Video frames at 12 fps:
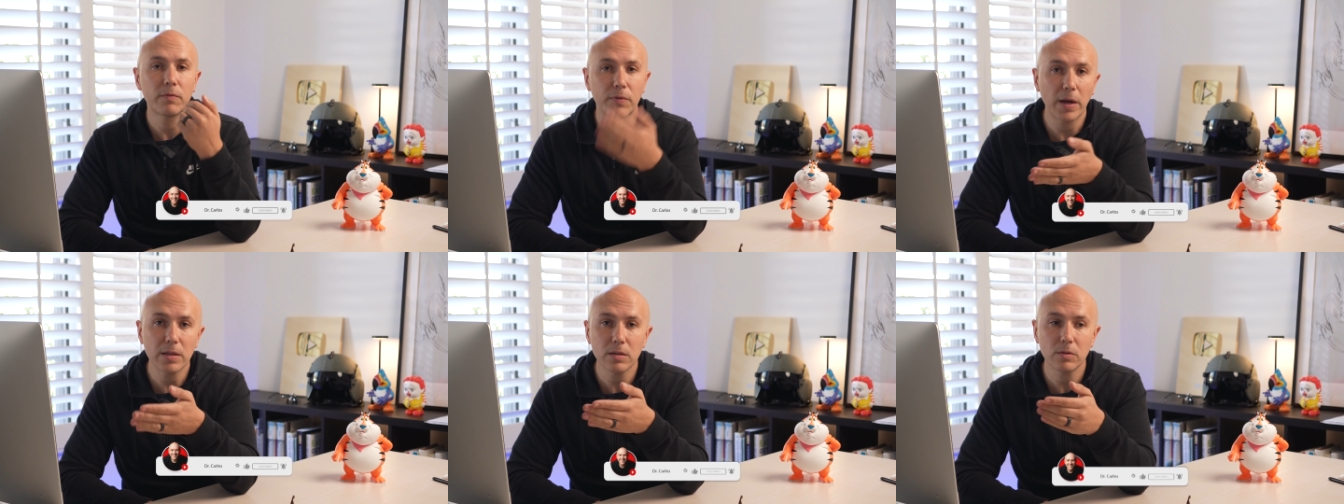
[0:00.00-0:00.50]

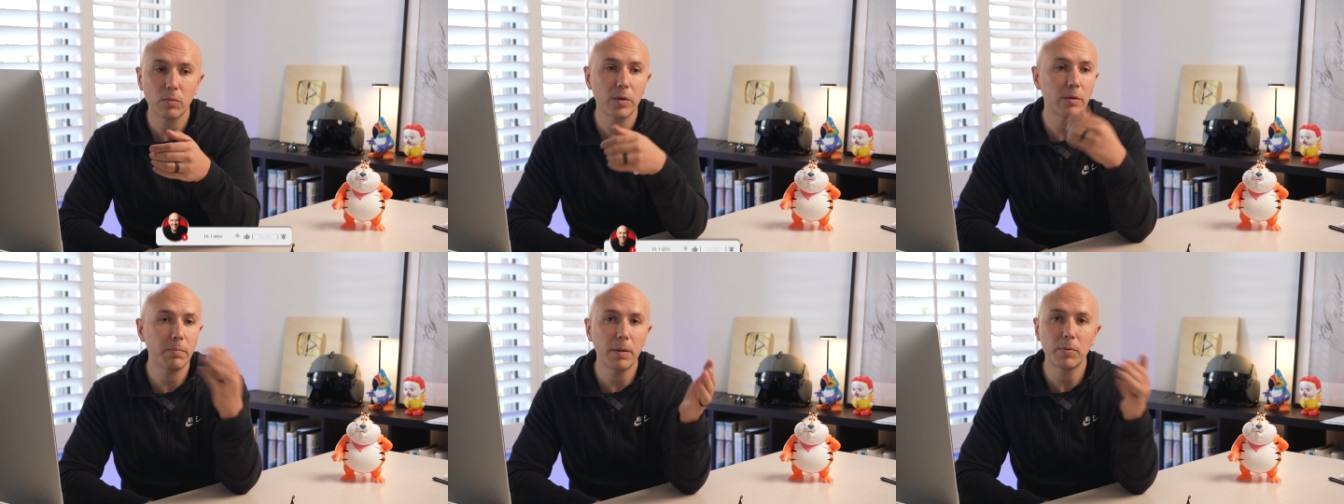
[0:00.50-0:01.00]
friends,
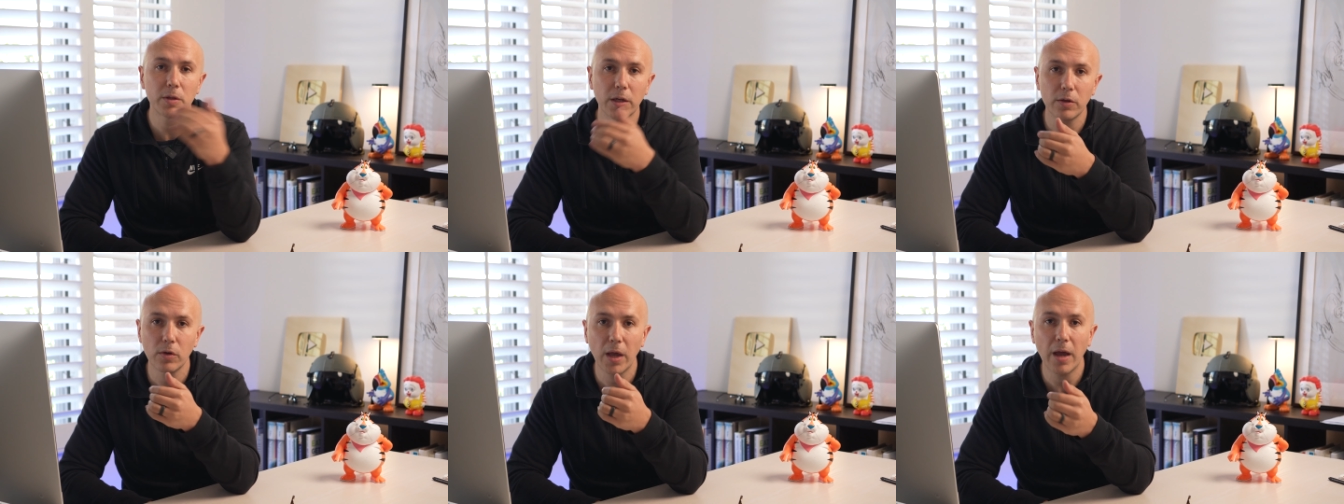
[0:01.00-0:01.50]
with the people
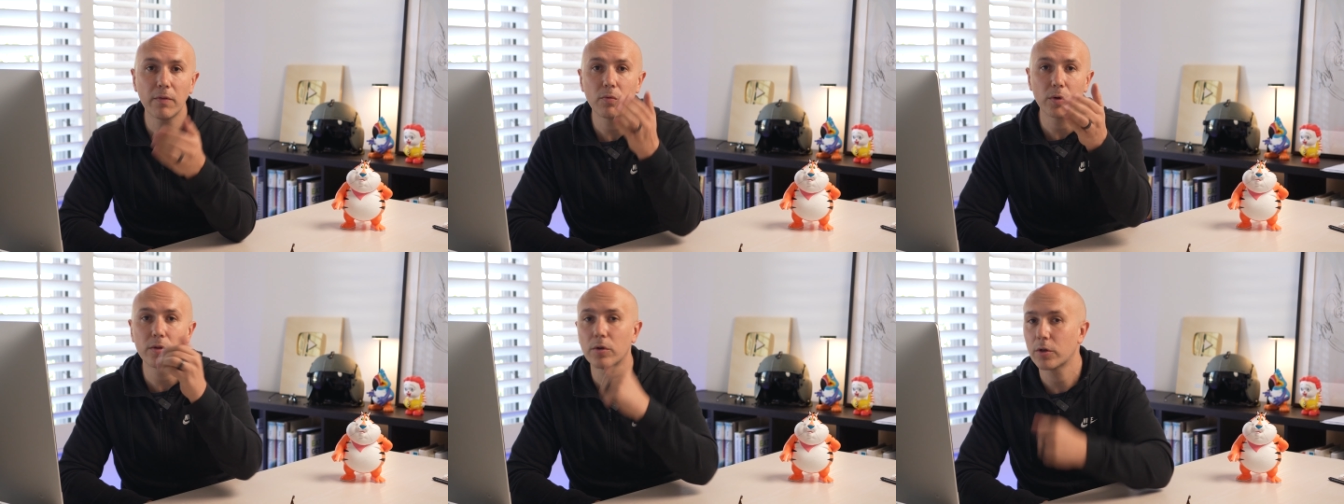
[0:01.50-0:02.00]
that you have,
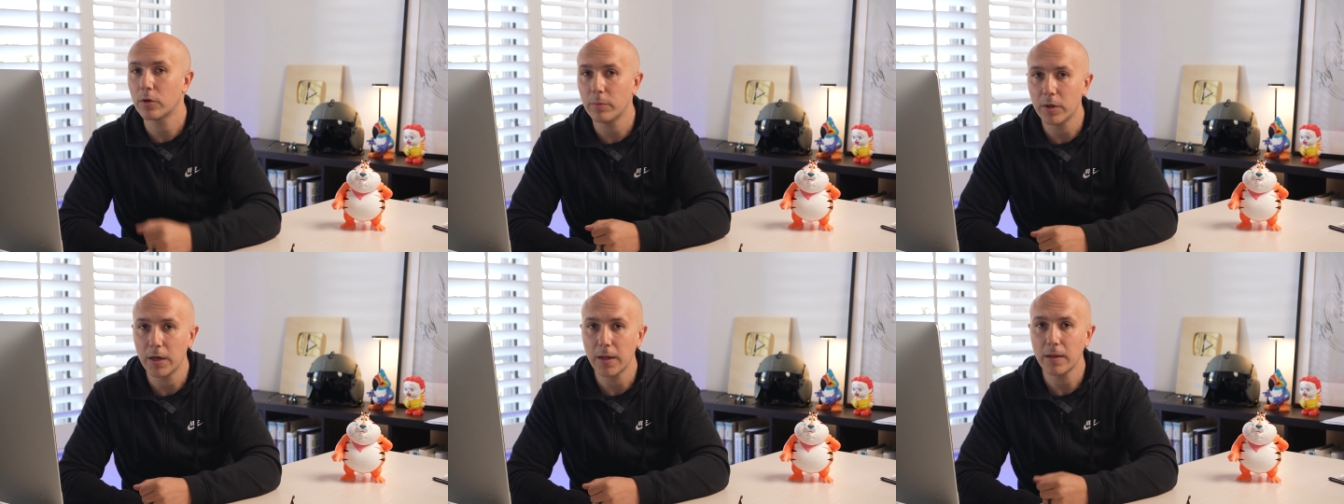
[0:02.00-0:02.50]
with your
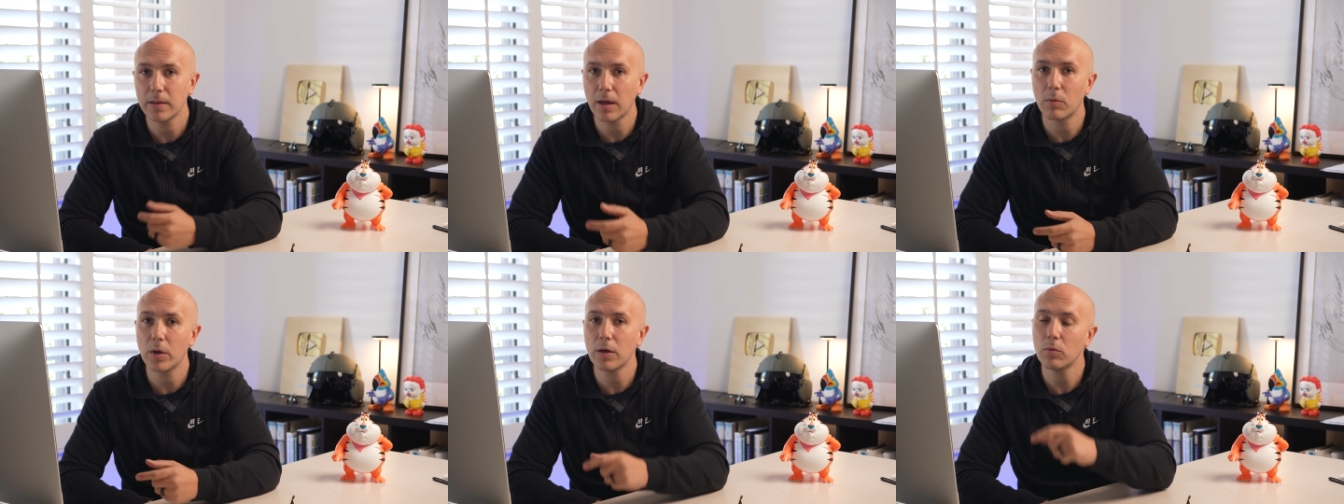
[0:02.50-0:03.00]
community. In
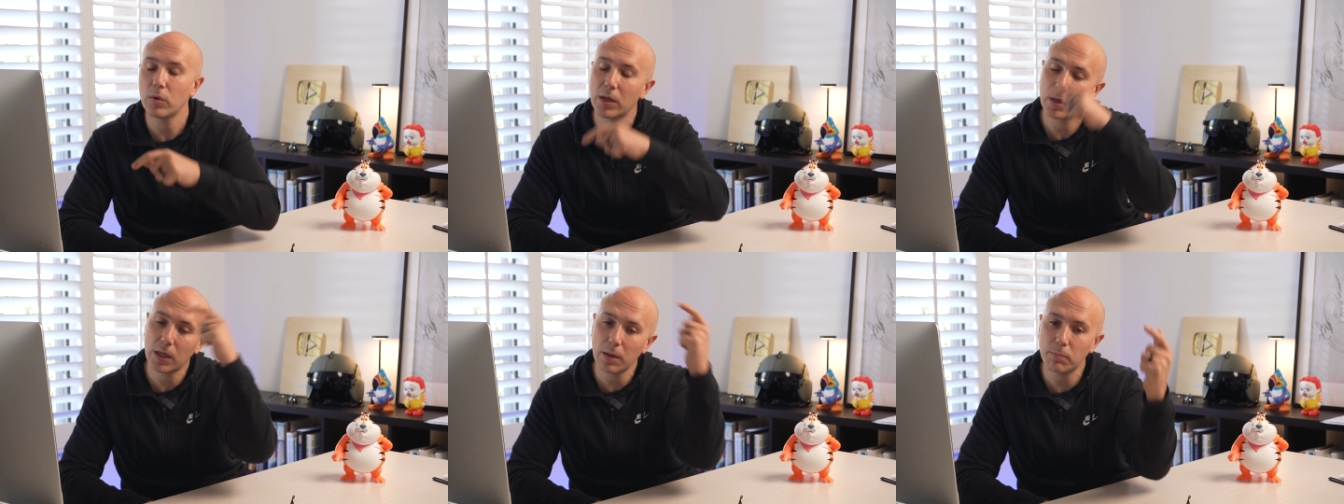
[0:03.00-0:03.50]
that way, we
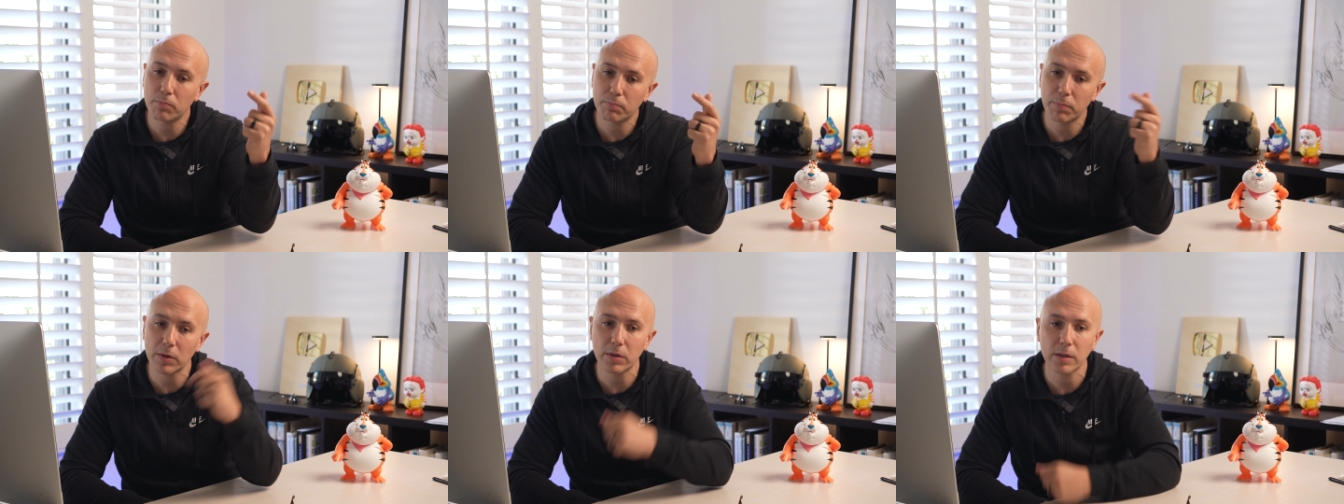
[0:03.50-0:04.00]

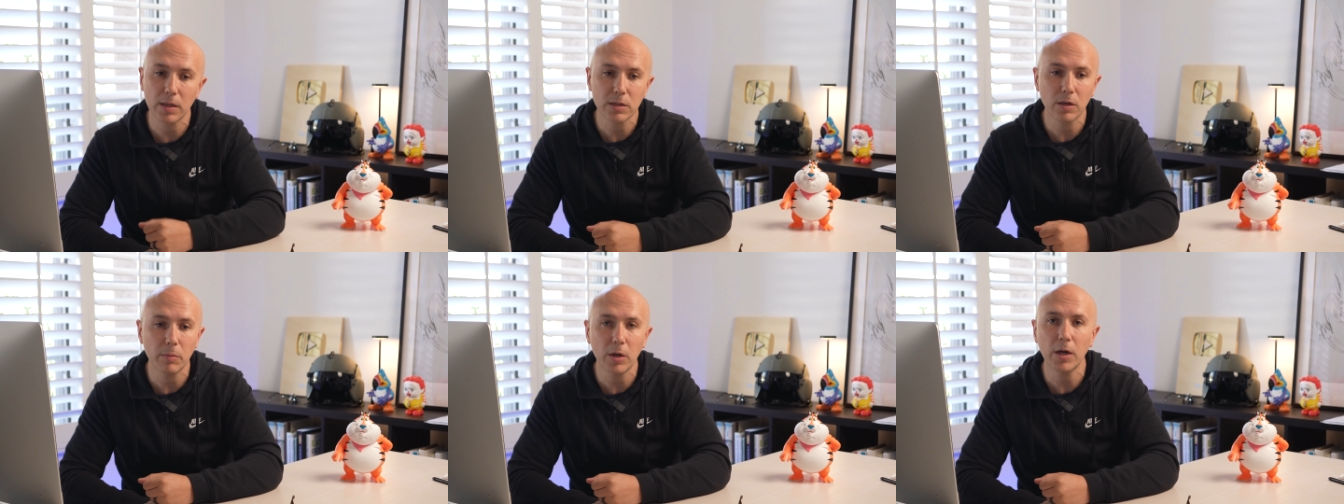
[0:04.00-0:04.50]
keep building
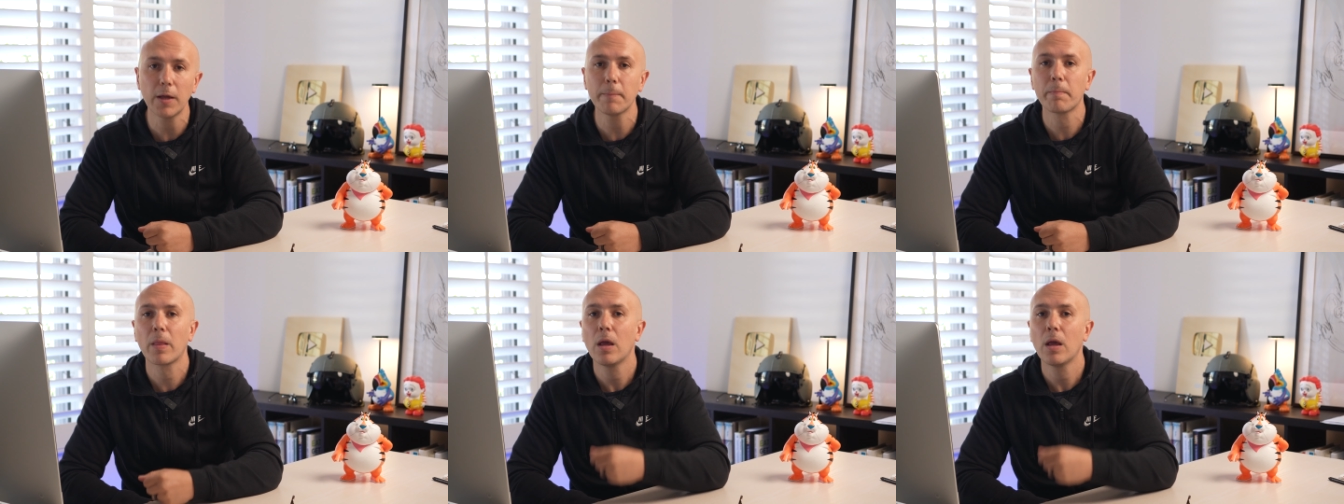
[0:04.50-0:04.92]
this community.